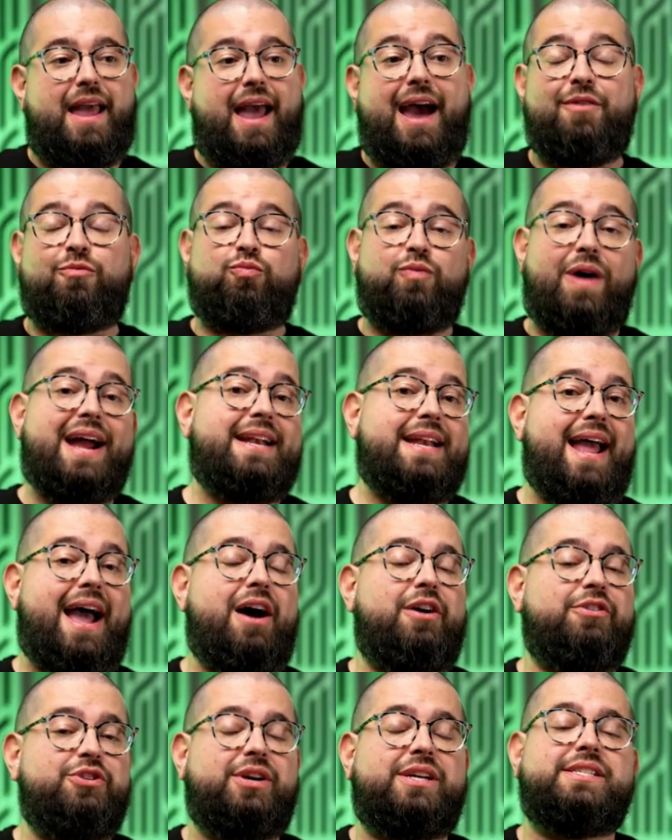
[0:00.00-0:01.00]
And right
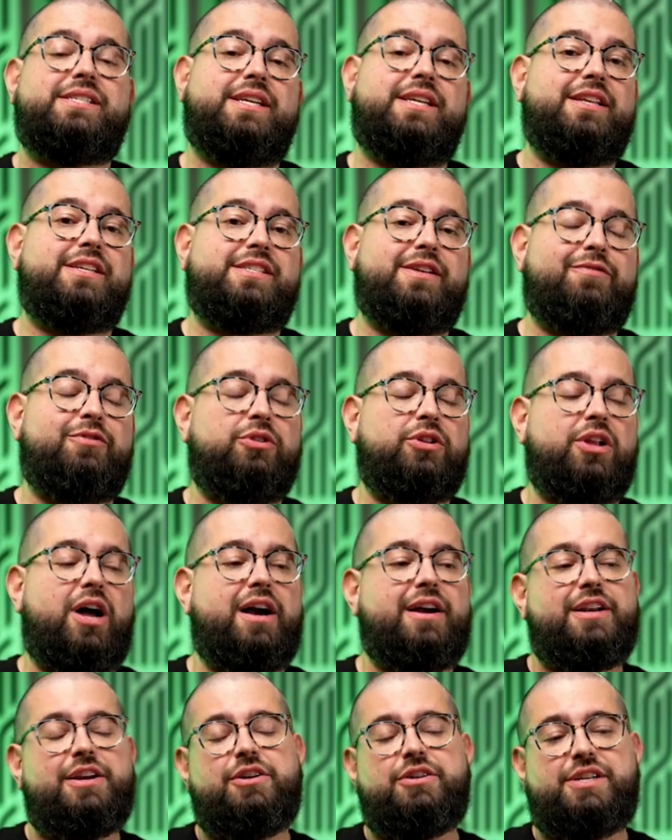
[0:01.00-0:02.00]
now, you can see this if you
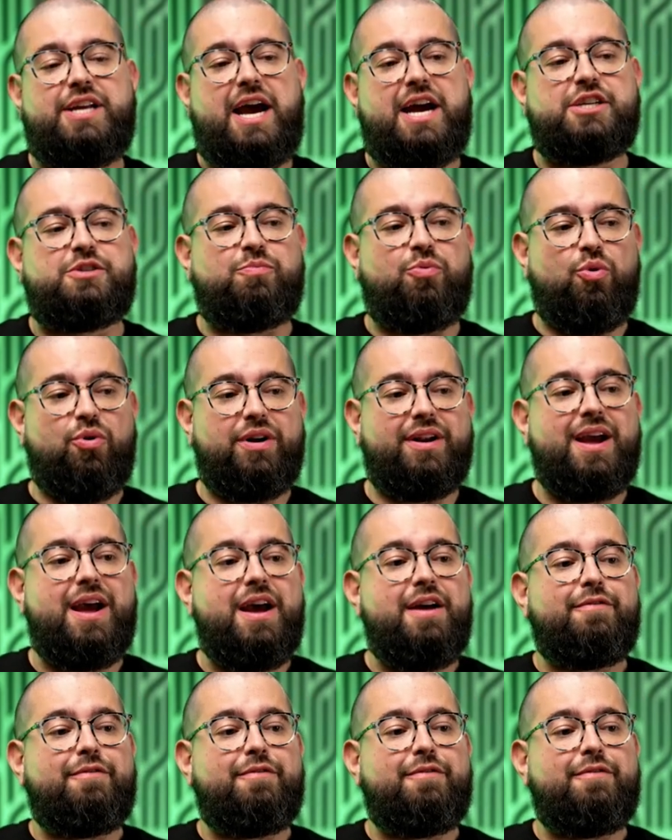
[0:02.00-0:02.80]
log into your dashboard.